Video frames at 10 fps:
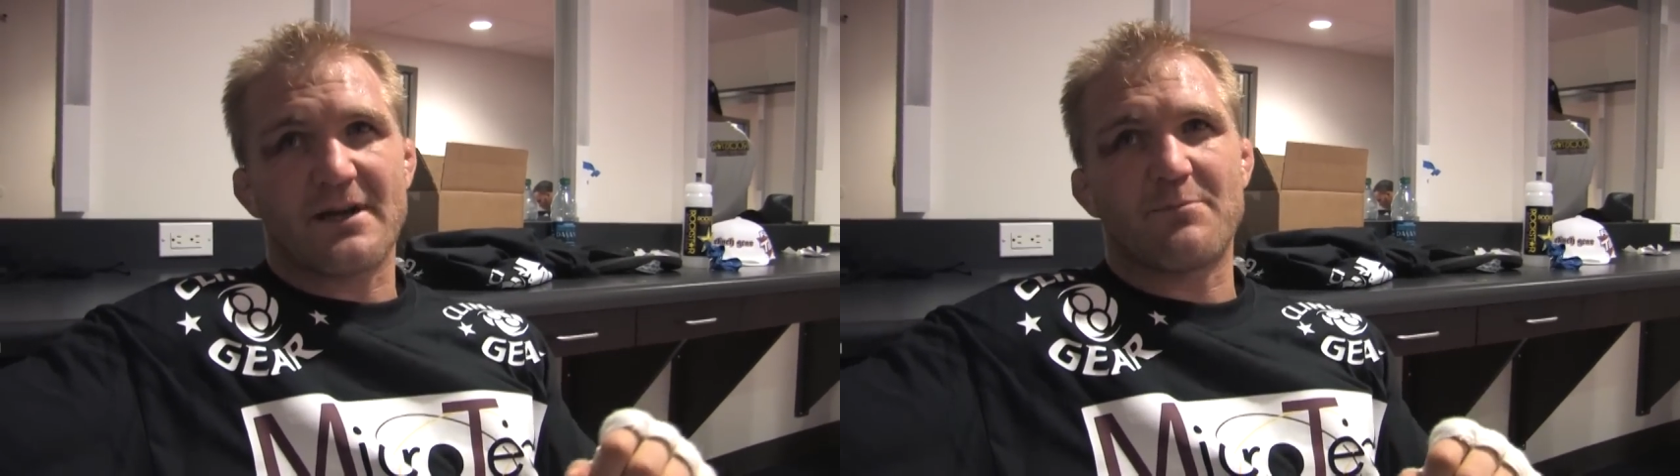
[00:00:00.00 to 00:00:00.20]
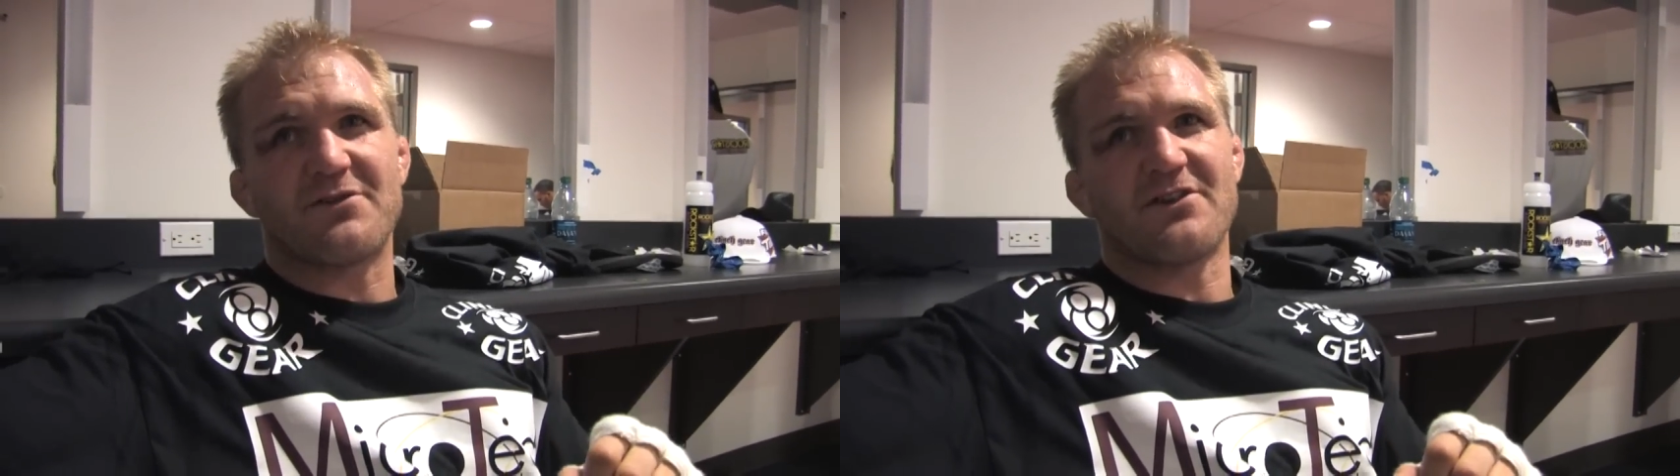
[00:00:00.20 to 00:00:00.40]

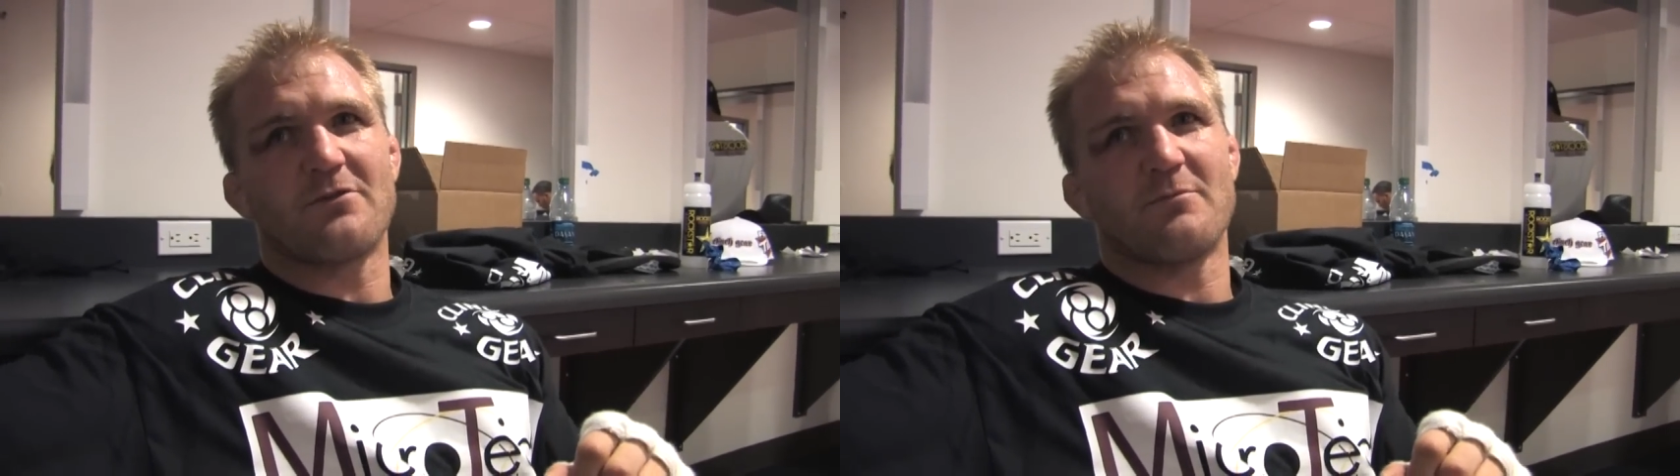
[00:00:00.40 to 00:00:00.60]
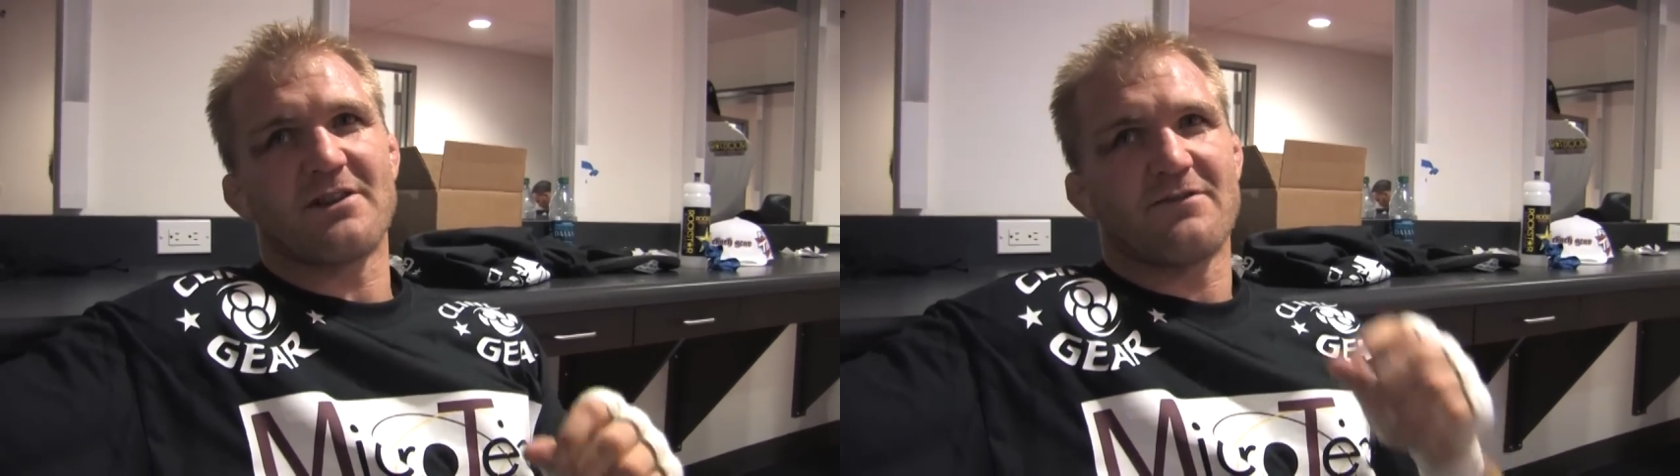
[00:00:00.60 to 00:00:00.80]
get
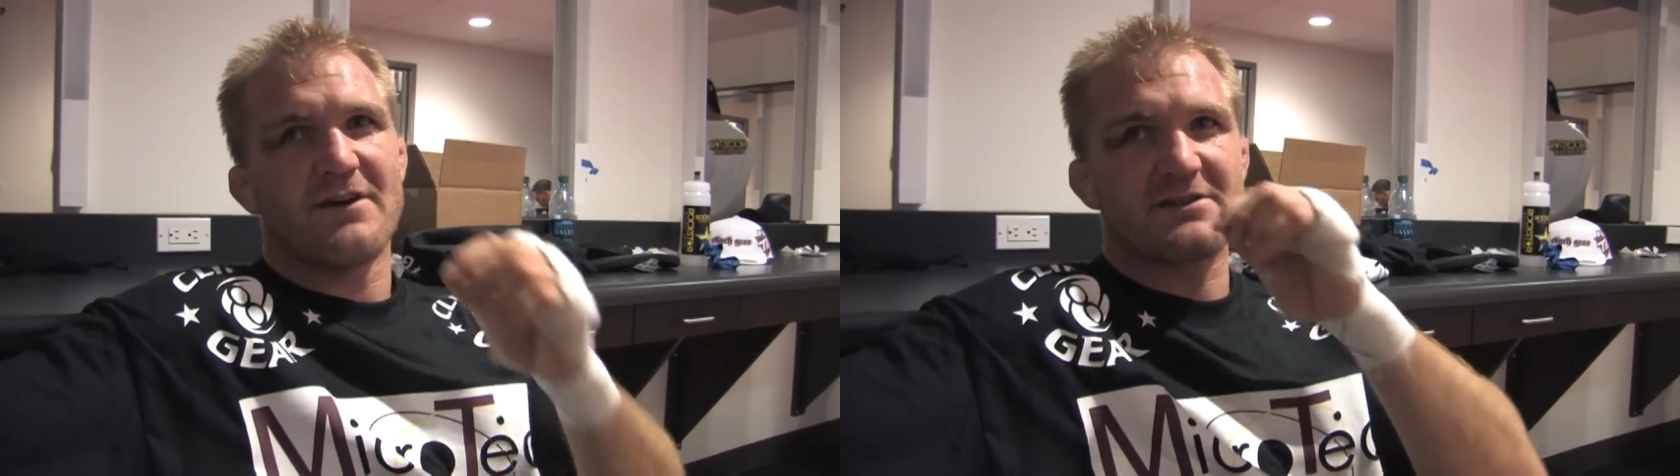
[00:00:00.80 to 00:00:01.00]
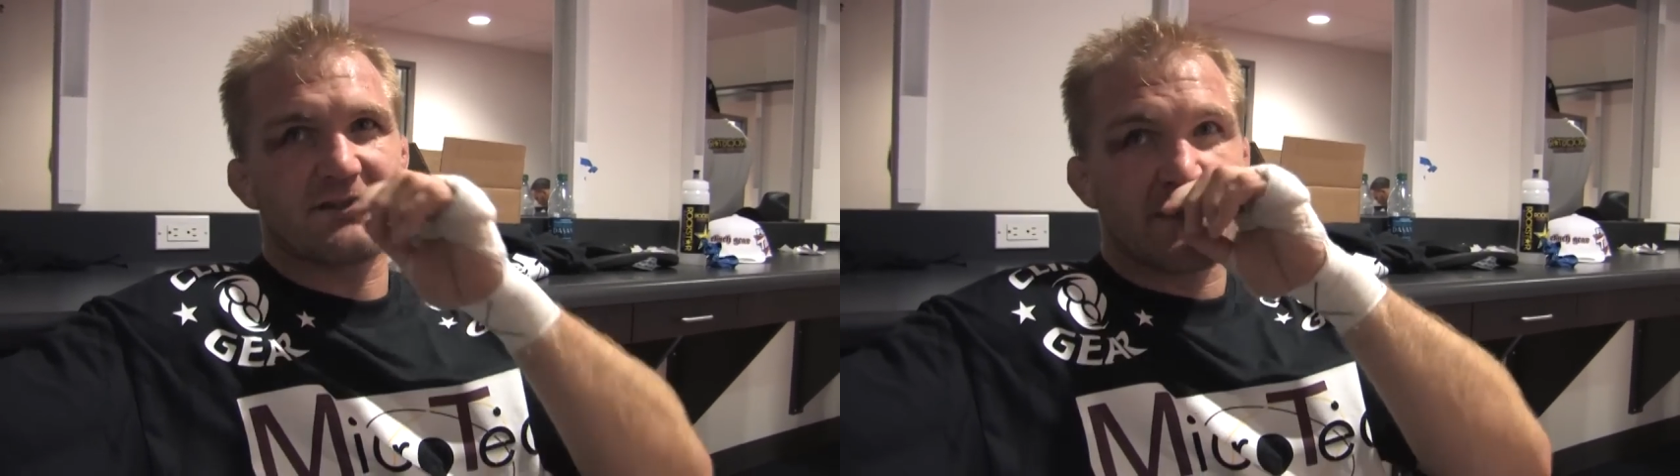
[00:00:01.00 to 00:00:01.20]
position, but the
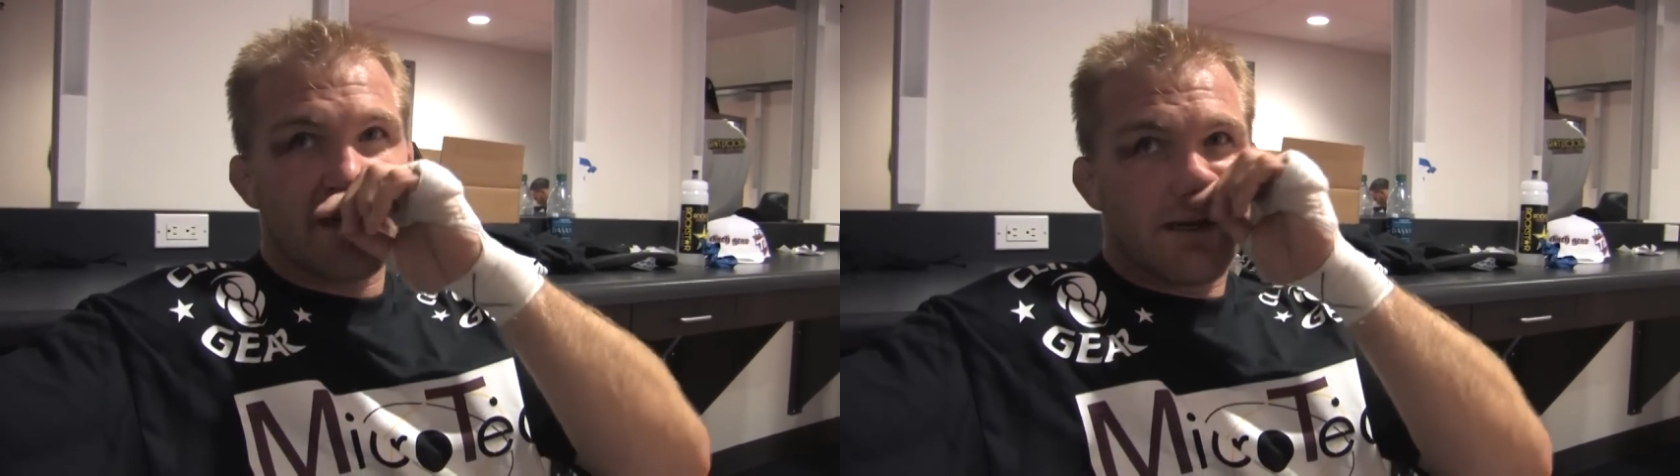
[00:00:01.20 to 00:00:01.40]
fence,